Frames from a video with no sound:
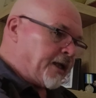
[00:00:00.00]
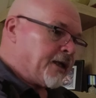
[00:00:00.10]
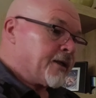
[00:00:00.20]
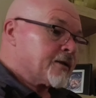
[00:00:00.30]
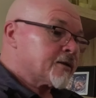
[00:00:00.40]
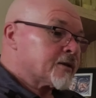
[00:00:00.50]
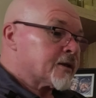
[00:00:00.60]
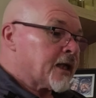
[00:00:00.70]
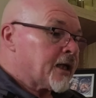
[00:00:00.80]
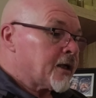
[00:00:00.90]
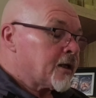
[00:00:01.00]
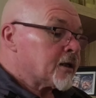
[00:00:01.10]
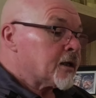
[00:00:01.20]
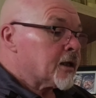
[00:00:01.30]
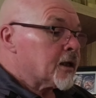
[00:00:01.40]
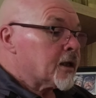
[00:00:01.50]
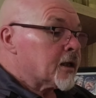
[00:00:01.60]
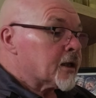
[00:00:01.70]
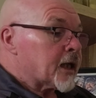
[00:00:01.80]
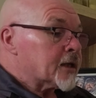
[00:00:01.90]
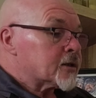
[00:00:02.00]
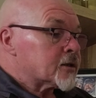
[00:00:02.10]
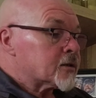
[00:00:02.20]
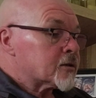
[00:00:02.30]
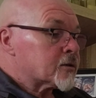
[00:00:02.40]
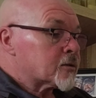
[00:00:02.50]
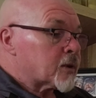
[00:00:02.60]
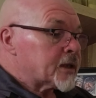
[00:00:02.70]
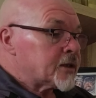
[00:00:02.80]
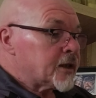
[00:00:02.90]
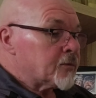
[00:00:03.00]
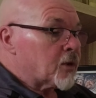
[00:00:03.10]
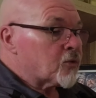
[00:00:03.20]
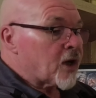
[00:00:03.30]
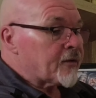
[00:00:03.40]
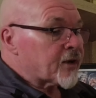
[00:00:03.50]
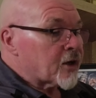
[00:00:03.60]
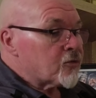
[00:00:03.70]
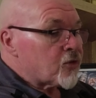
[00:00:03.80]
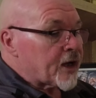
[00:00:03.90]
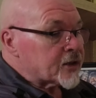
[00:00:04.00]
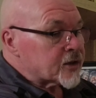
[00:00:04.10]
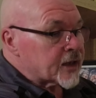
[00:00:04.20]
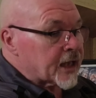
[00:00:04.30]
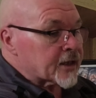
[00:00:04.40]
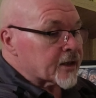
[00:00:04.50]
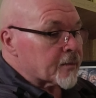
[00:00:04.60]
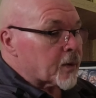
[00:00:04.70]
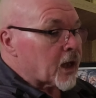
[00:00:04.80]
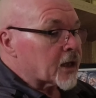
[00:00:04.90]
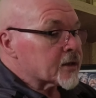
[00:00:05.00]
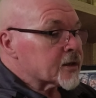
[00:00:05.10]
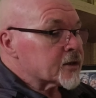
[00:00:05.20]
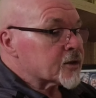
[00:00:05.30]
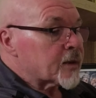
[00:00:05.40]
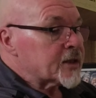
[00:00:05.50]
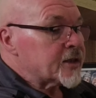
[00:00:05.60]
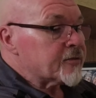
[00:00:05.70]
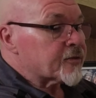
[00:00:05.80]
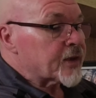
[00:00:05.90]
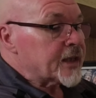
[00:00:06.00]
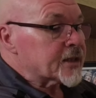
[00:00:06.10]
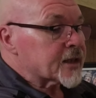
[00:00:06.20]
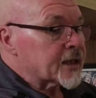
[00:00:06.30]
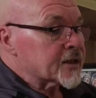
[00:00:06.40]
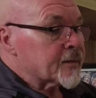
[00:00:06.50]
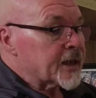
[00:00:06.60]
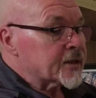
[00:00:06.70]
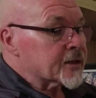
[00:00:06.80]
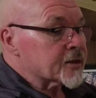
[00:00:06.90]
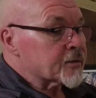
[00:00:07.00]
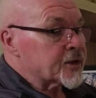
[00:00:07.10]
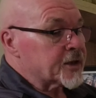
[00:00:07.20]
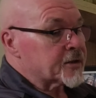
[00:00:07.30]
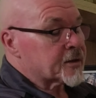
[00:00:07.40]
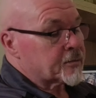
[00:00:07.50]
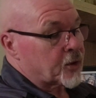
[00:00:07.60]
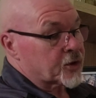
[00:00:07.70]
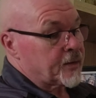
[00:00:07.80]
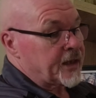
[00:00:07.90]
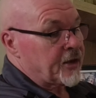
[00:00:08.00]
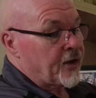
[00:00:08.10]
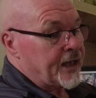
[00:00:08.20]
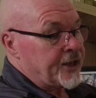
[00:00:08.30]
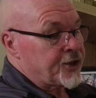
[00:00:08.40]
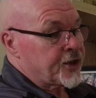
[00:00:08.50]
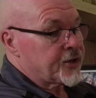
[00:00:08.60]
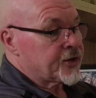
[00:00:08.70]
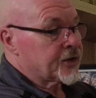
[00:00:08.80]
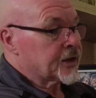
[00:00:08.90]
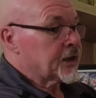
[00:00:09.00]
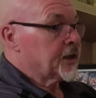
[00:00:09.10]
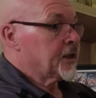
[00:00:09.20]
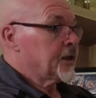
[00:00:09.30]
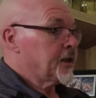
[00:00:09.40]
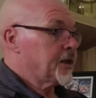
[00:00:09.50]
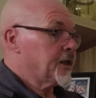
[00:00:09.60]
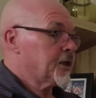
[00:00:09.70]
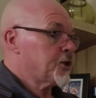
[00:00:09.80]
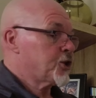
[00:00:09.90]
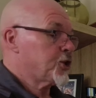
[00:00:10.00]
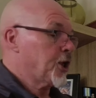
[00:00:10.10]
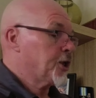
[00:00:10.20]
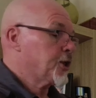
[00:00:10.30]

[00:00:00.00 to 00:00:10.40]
here to there, that's 20, well, right, if I go right to the end of the plugs, it's 23 centimetres, which is approximately 9 inches in English,